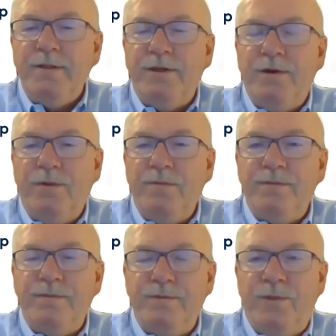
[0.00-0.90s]
so
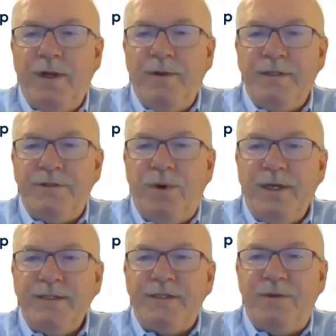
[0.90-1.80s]
one is, what
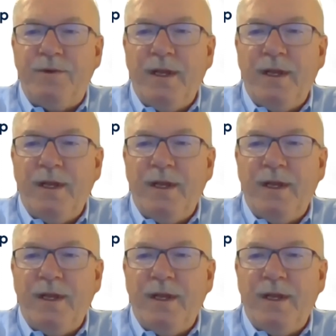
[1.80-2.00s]
is the